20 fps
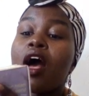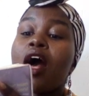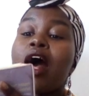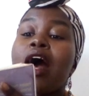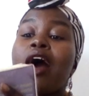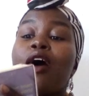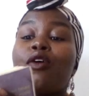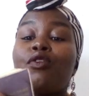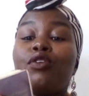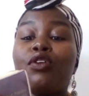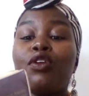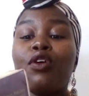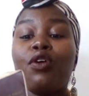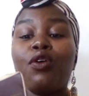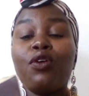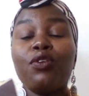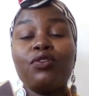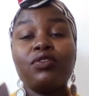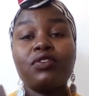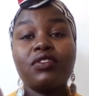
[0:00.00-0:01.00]
how
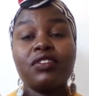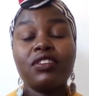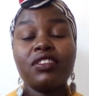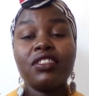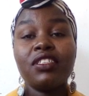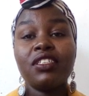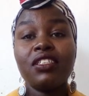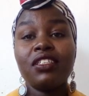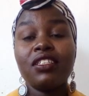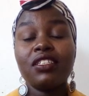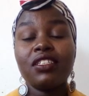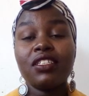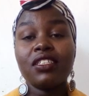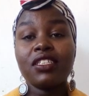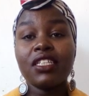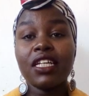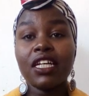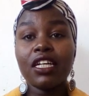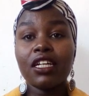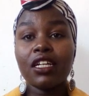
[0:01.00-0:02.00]
long did it
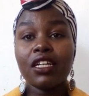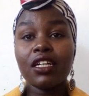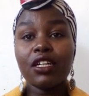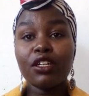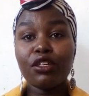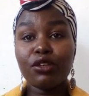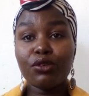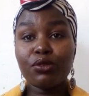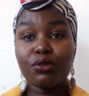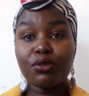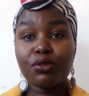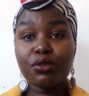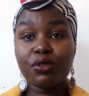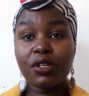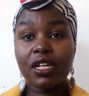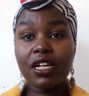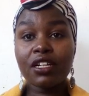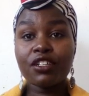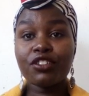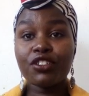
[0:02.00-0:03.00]
take you to
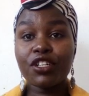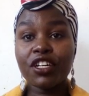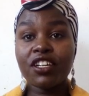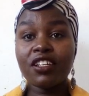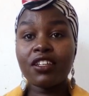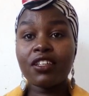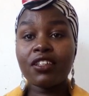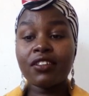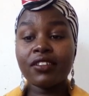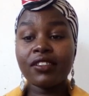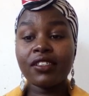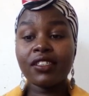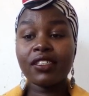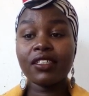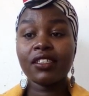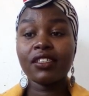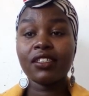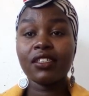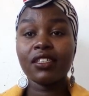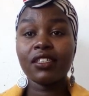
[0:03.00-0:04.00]
learn Chinese?
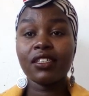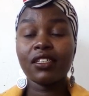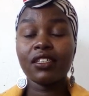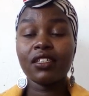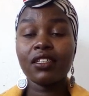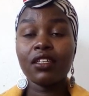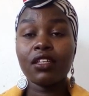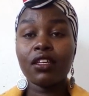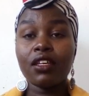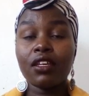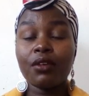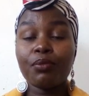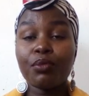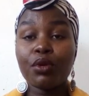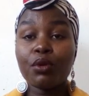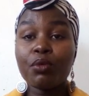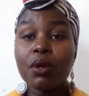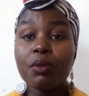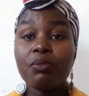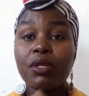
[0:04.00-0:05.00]

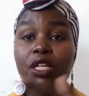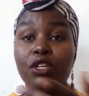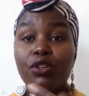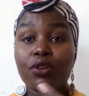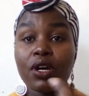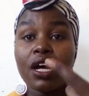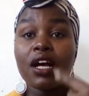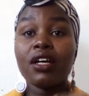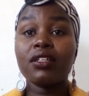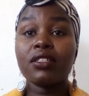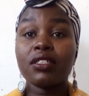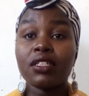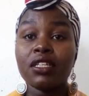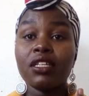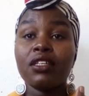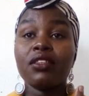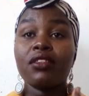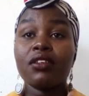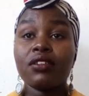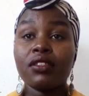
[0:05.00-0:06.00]
Probably you're
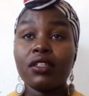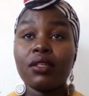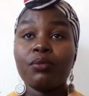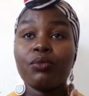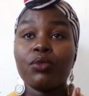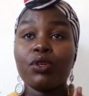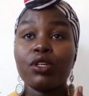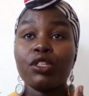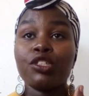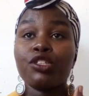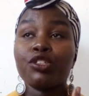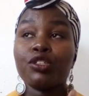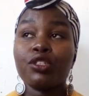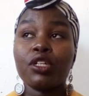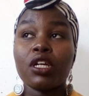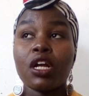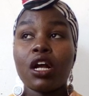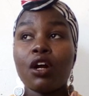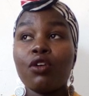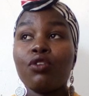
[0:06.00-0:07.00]
asking the same question,
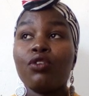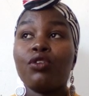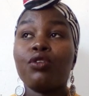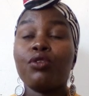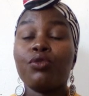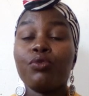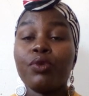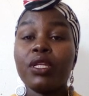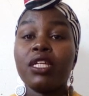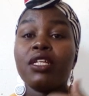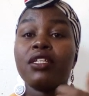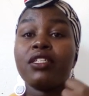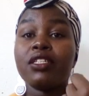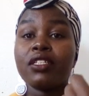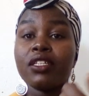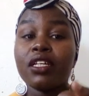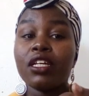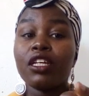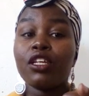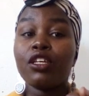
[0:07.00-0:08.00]
how long will it
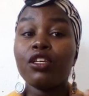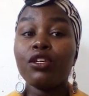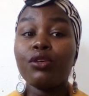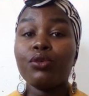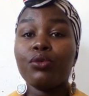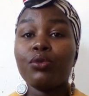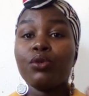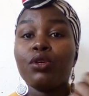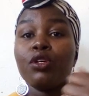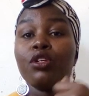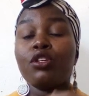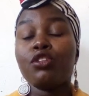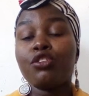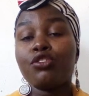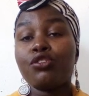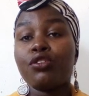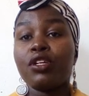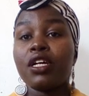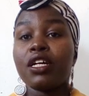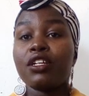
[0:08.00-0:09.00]
take you
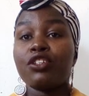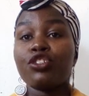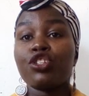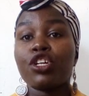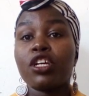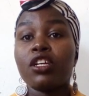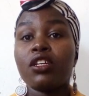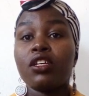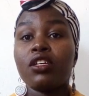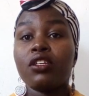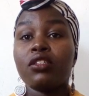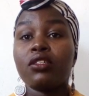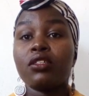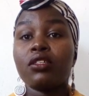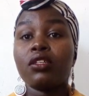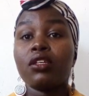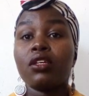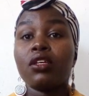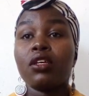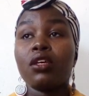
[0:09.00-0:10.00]
to learn
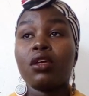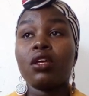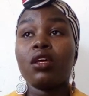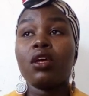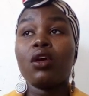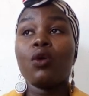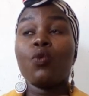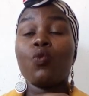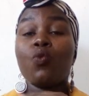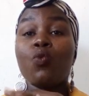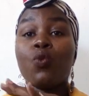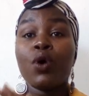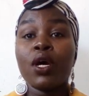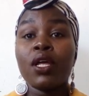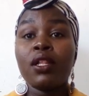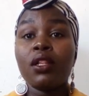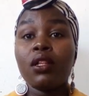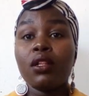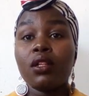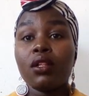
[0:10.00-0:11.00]
Chinese?
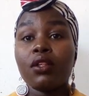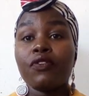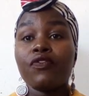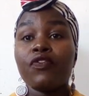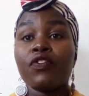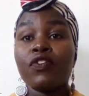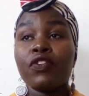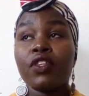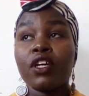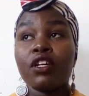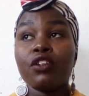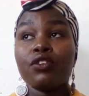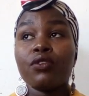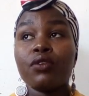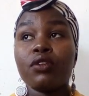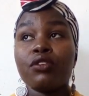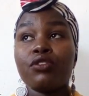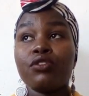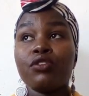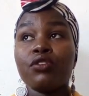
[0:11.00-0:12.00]
Well, for that
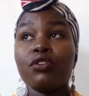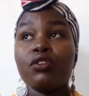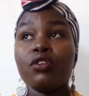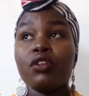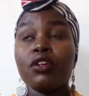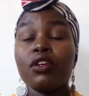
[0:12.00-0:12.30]
question,